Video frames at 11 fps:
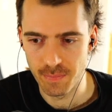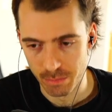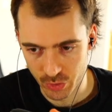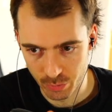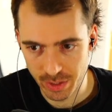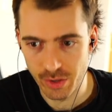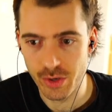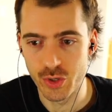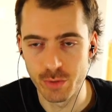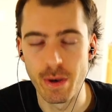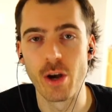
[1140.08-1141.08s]
But Superior
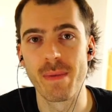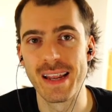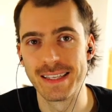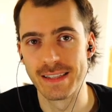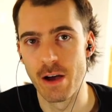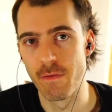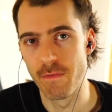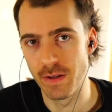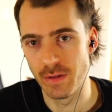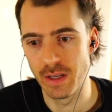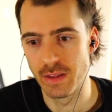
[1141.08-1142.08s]
Spider-Man is now
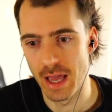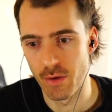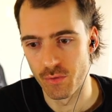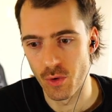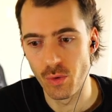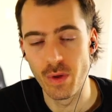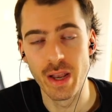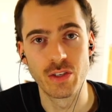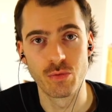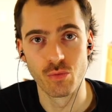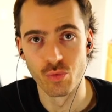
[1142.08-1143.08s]
filling that role, and
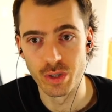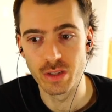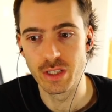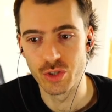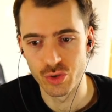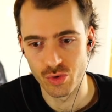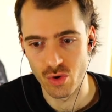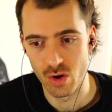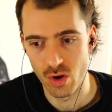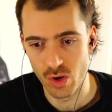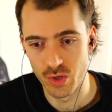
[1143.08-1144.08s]
it's really
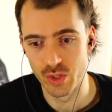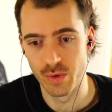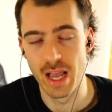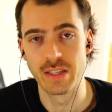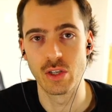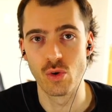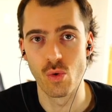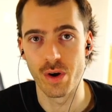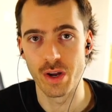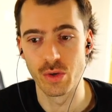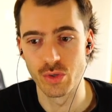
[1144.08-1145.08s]
strong also as a
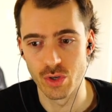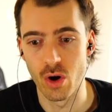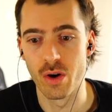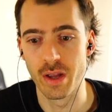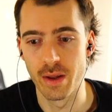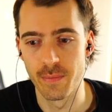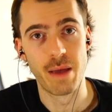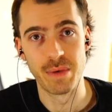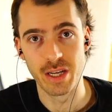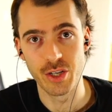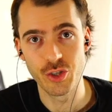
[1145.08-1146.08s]
Goryos target. And
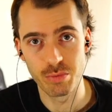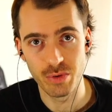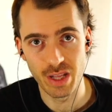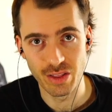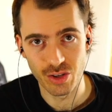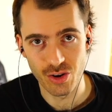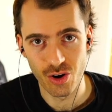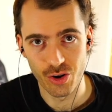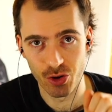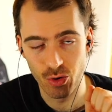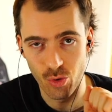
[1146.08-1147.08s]
because you're playing the
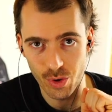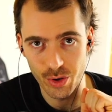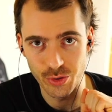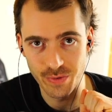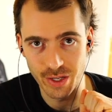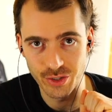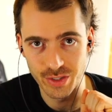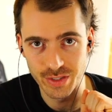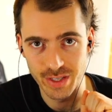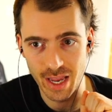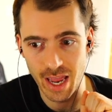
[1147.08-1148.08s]
card Goryos
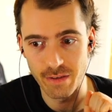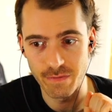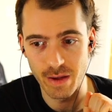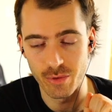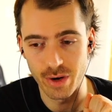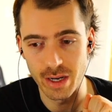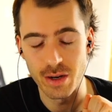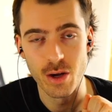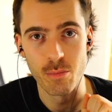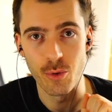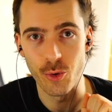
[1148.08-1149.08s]
Vengeance and Ephemerate,
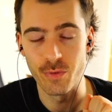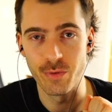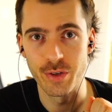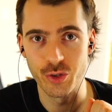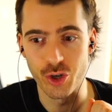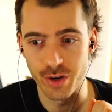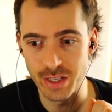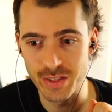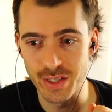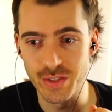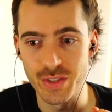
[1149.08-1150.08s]
both of which are
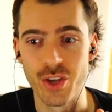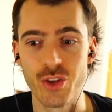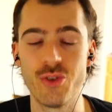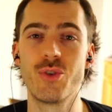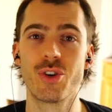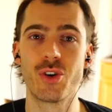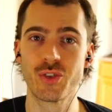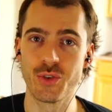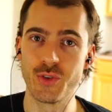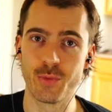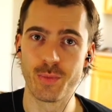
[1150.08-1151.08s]
instants, you can also
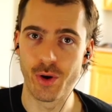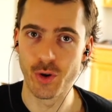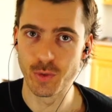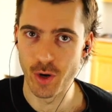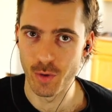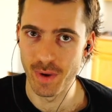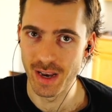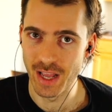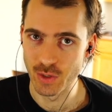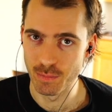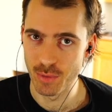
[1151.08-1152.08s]
use Superior Spider-Man
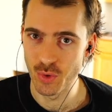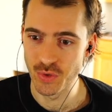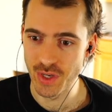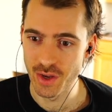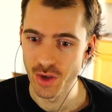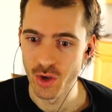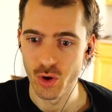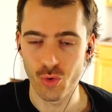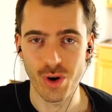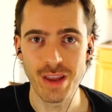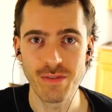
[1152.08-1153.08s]
as opposing
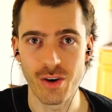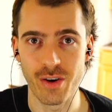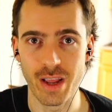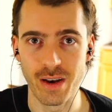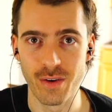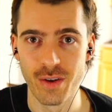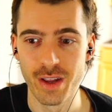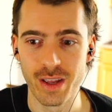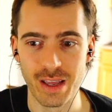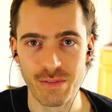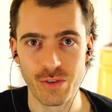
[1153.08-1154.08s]
graveyard hate.
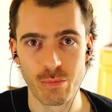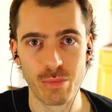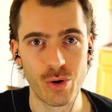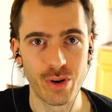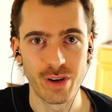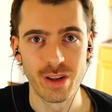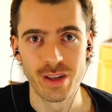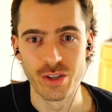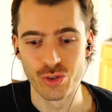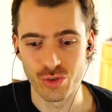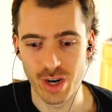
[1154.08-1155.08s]
If your opponent
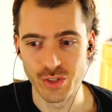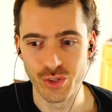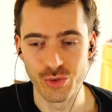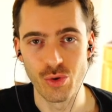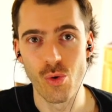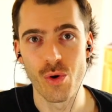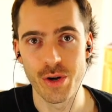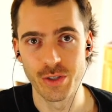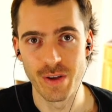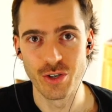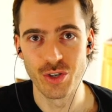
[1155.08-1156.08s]
tries to Goryos
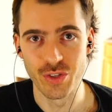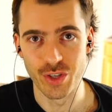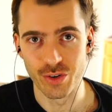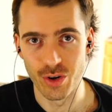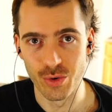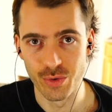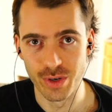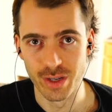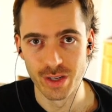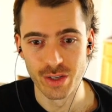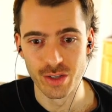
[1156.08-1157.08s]
Vengeance their own
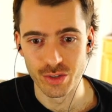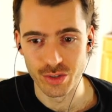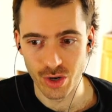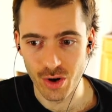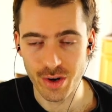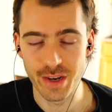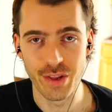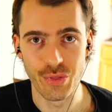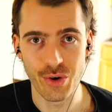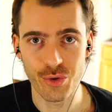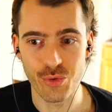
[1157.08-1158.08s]
target in
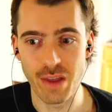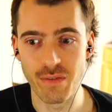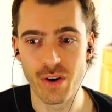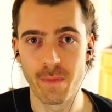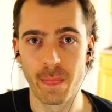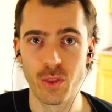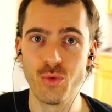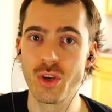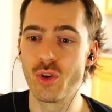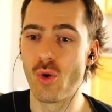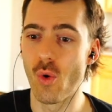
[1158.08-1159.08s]
their graveyard, you
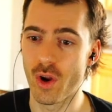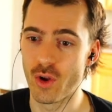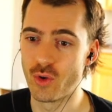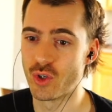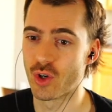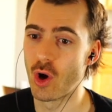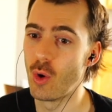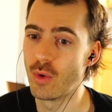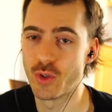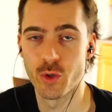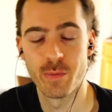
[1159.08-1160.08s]
can Goryos your
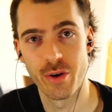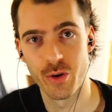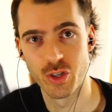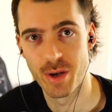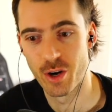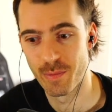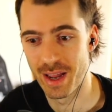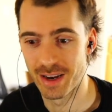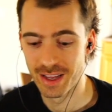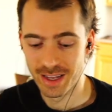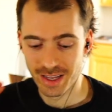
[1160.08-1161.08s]
own Superior Spider-Man,
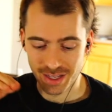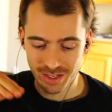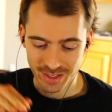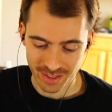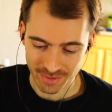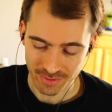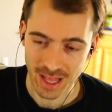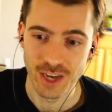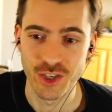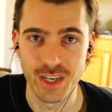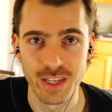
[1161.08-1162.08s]

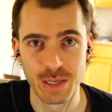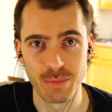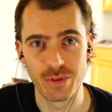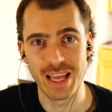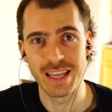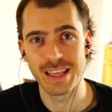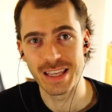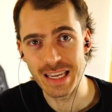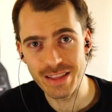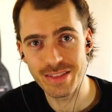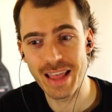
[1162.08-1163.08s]
flash it into play,
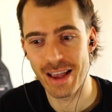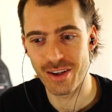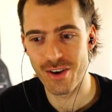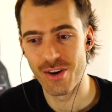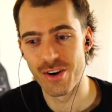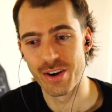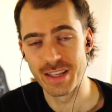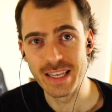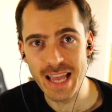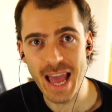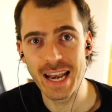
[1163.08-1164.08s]
eat that card,
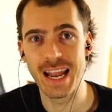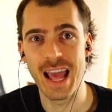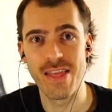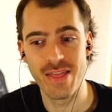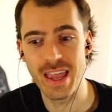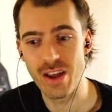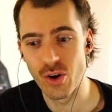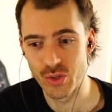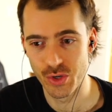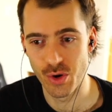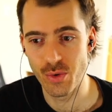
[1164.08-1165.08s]
get it, and they
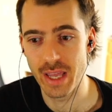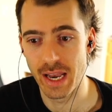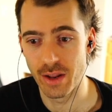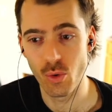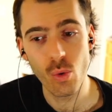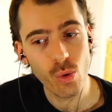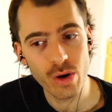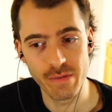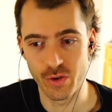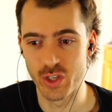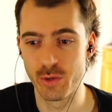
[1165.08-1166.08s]
also don't get it. Or
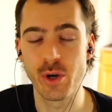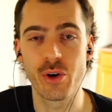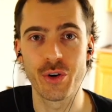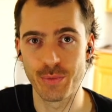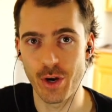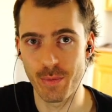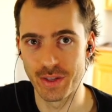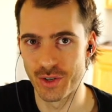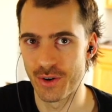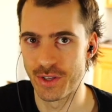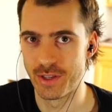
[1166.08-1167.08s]
if your Superior Spider-Man's
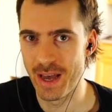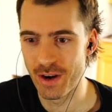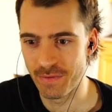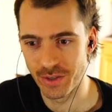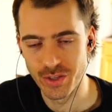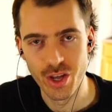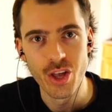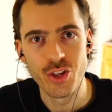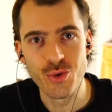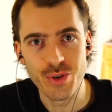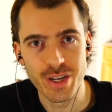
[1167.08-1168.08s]
already on the battlefield,
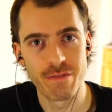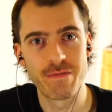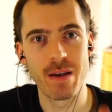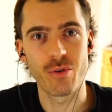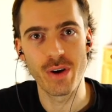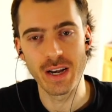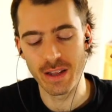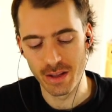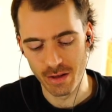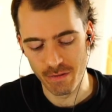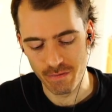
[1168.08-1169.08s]
you can Ephemerate it,
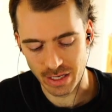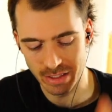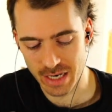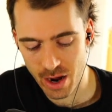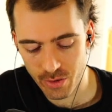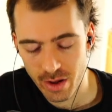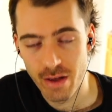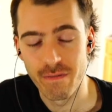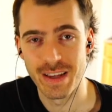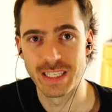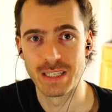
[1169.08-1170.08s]
phase it out,
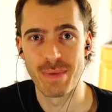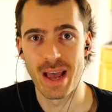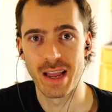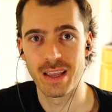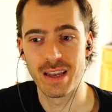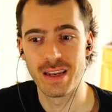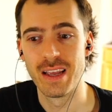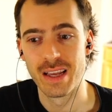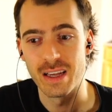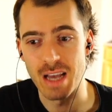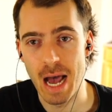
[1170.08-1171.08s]
phase it back in,
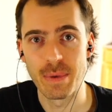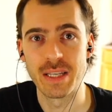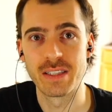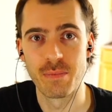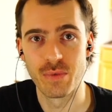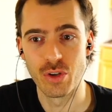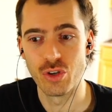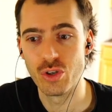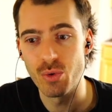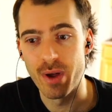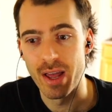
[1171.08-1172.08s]
copy something
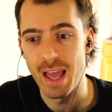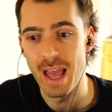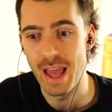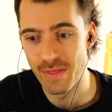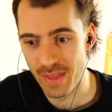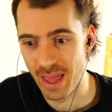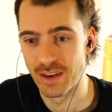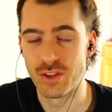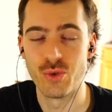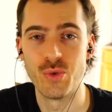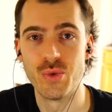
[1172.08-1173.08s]
new, and then
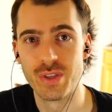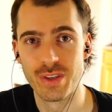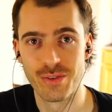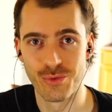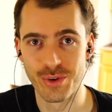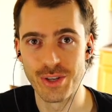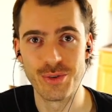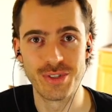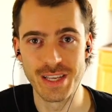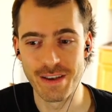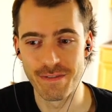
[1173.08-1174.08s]
reuse
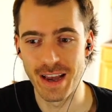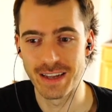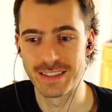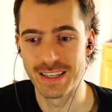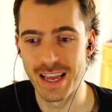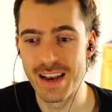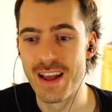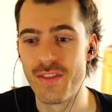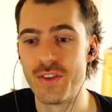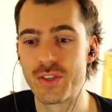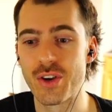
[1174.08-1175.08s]
the effect again.
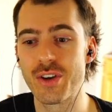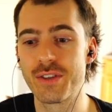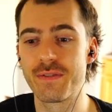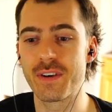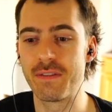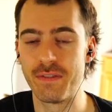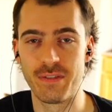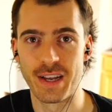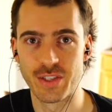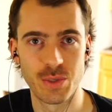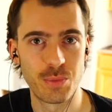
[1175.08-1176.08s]
This card is very
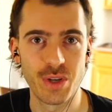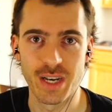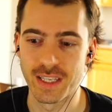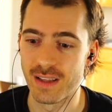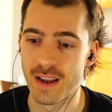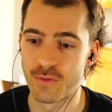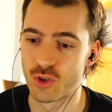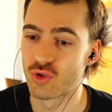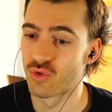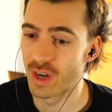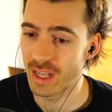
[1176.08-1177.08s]
flexible and has a lot of
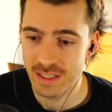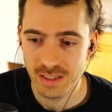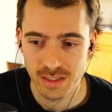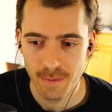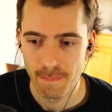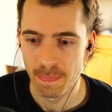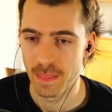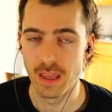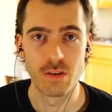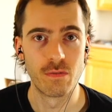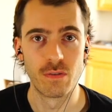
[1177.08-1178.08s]
tricks
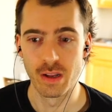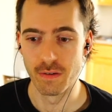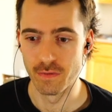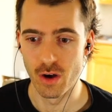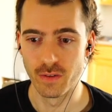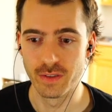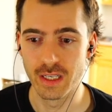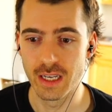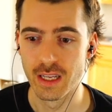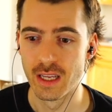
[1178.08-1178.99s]
involved in it.